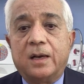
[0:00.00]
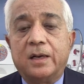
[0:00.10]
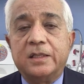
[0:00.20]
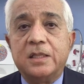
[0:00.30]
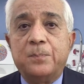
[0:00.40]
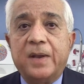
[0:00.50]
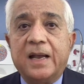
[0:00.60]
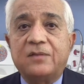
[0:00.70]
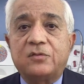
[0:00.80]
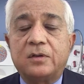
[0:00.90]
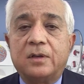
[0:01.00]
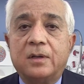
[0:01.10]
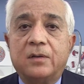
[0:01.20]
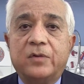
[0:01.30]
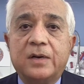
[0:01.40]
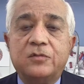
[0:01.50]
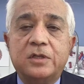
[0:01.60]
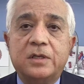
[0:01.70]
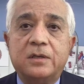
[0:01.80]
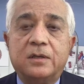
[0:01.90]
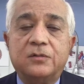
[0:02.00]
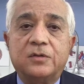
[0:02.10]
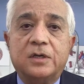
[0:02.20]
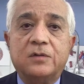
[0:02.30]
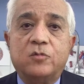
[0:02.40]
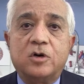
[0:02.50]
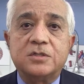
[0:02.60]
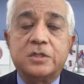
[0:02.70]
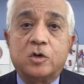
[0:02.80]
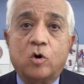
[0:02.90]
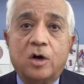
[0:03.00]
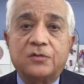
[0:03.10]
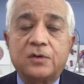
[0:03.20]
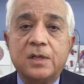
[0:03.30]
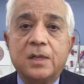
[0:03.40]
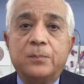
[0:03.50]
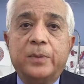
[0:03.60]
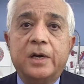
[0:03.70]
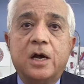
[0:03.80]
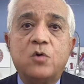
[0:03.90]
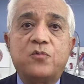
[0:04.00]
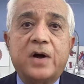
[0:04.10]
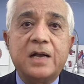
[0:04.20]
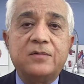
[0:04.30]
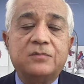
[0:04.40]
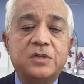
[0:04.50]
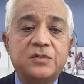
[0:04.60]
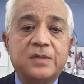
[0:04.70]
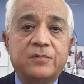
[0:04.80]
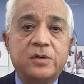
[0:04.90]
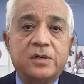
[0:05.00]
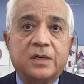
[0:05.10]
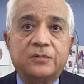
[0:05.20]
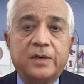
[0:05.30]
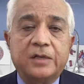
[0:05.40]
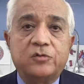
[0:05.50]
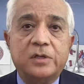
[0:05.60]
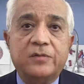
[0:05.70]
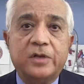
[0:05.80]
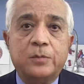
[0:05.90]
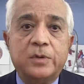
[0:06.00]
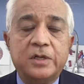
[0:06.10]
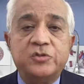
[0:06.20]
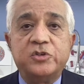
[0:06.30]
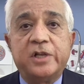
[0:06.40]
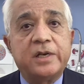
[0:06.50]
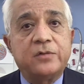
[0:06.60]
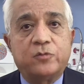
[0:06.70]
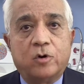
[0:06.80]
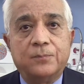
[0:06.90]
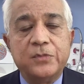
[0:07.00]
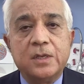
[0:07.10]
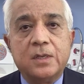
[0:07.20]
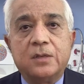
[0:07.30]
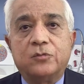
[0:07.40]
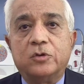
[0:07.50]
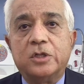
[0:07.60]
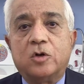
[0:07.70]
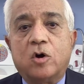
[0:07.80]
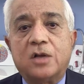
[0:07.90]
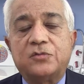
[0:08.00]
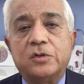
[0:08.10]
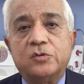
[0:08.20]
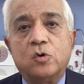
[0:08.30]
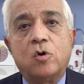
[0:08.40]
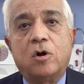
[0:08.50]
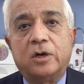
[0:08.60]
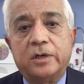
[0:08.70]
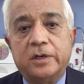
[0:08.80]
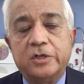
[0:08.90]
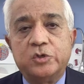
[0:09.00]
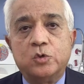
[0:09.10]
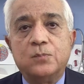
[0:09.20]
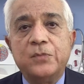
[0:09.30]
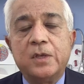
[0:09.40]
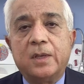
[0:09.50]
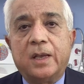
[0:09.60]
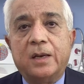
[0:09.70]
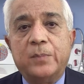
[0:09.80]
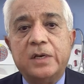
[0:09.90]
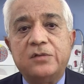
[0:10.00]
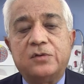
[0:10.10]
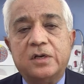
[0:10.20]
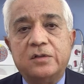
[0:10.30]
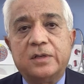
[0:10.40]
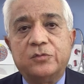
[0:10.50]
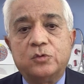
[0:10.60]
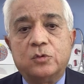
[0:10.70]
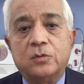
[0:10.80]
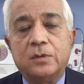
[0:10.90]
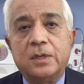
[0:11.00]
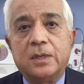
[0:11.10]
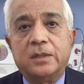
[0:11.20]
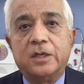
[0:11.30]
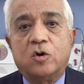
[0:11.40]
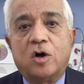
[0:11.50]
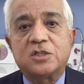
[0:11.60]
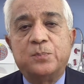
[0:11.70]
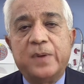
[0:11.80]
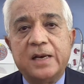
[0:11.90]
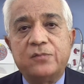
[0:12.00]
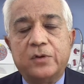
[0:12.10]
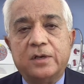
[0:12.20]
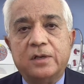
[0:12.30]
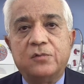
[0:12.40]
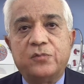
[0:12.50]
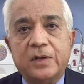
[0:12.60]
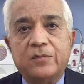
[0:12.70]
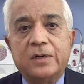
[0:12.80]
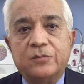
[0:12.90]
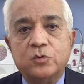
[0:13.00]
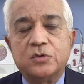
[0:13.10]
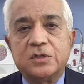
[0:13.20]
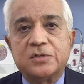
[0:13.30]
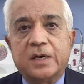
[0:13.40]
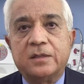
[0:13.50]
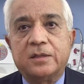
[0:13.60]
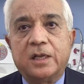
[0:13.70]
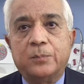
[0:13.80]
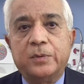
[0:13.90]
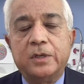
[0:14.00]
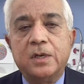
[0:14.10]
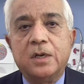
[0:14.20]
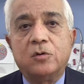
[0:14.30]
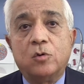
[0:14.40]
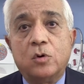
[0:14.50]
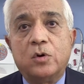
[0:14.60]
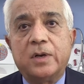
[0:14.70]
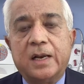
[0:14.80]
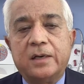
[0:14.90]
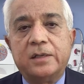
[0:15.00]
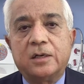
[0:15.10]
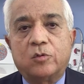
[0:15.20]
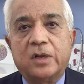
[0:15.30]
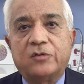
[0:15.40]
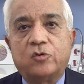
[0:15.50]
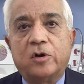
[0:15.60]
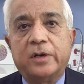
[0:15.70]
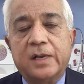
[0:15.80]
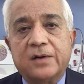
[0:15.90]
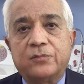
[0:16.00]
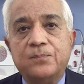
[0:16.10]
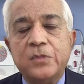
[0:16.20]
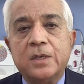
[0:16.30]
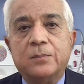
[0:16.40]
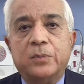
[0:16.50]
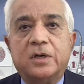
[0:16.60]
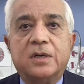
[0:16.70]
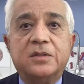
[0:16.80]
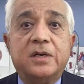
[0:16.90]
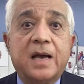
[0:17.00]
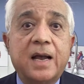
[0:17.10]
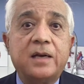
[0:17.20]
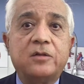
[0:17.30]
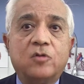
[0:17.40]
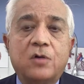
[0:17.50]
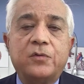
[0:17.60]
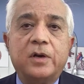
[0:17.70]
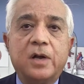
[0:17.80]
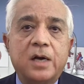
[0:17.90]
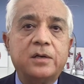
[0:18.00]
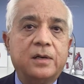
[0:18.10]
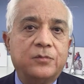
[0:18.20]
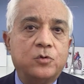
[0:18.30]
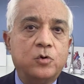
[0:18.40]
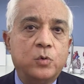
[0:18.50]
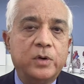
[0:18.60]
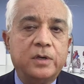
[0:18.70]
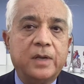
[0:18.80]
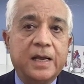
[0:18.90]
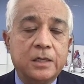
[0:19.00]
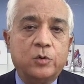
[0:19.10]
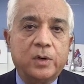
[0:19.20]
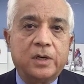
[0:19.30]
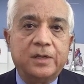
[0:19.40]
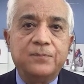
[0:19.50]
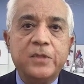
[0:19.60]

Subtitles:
In the past, one of the concern was the cost, but now 5 of these 7 drugs are actually available in generic form. So the cost is no longer an issue, and many studies have shown the cost benefit in favor of using statin therapy to lower LDL cholesterol enough, because the diet is often not enough to do it adequately.